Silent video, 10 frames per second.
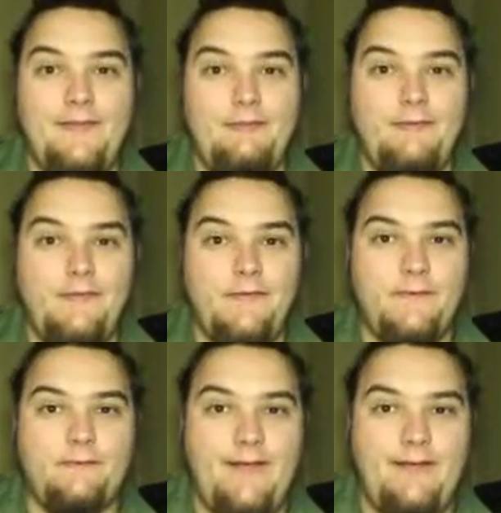that we
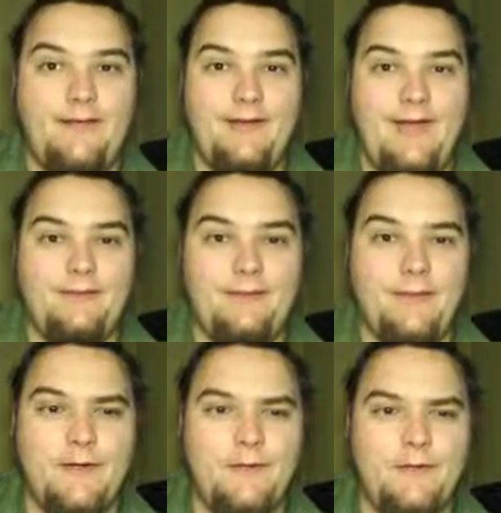just met like an hour
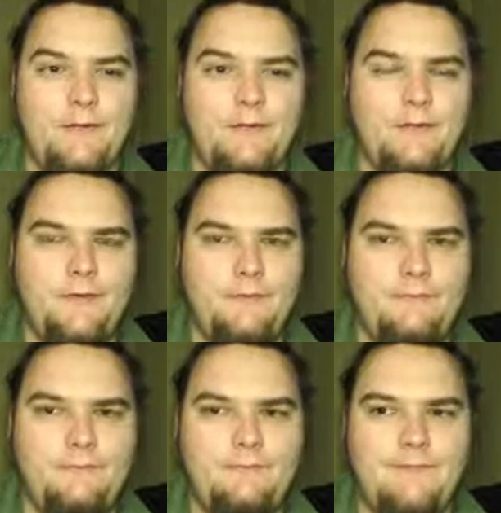ago who